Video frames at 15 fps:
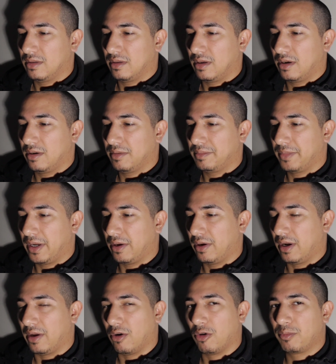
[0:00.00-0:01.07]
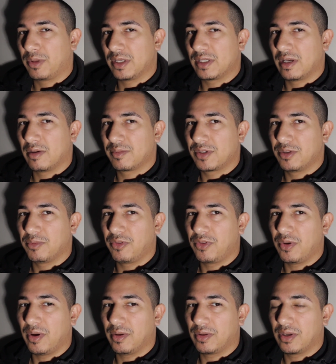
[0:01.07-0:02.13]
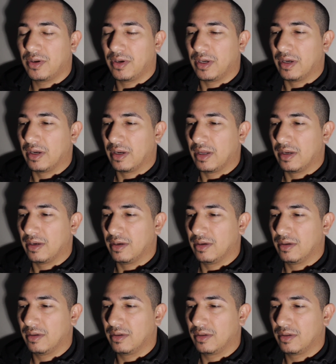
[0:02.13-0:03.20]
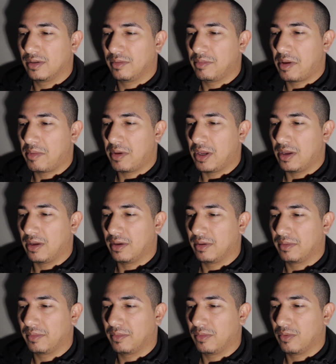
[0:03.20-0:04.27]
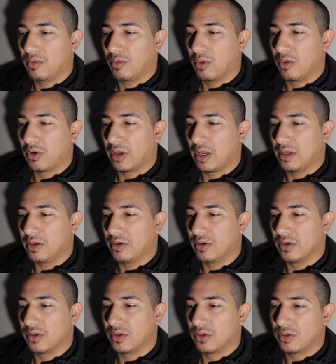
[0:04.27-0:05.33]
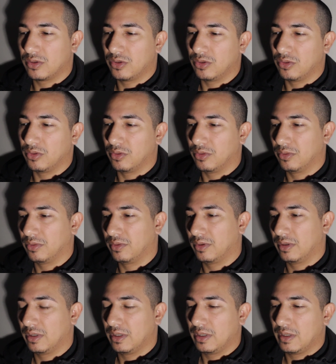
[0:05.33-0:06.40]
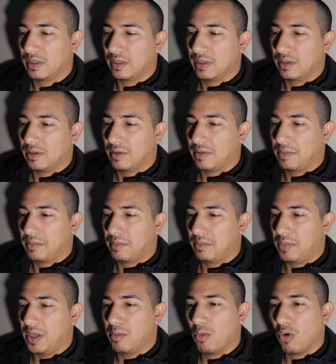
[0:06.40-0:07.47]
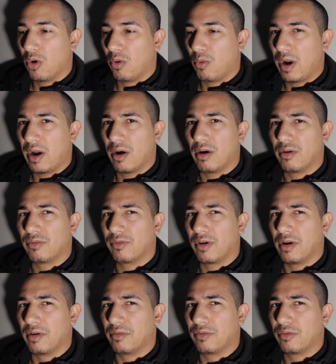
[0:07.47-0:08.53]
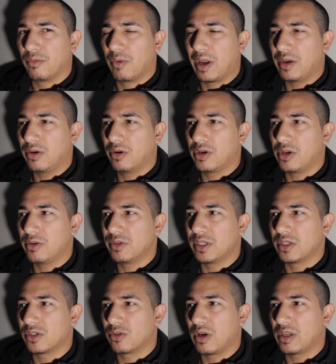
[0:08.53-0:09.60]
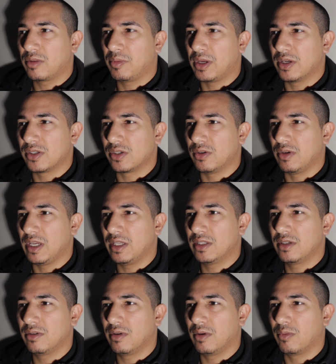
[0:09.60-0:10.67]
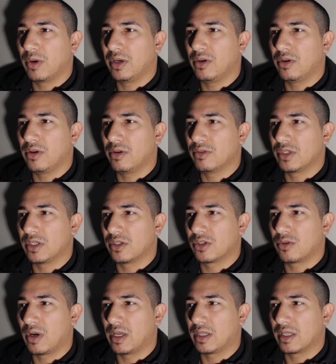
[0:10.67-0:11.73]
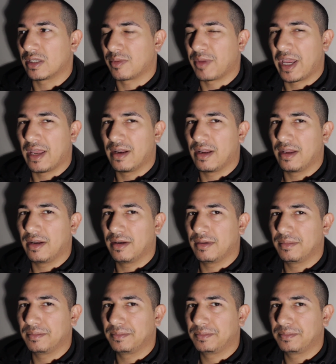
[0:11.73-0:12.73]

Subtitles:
I don't know. I hope this helps some of you out there, and maybe will get you to be more aware of when you're using strength because you need to, and when you're using strength as a band-aid,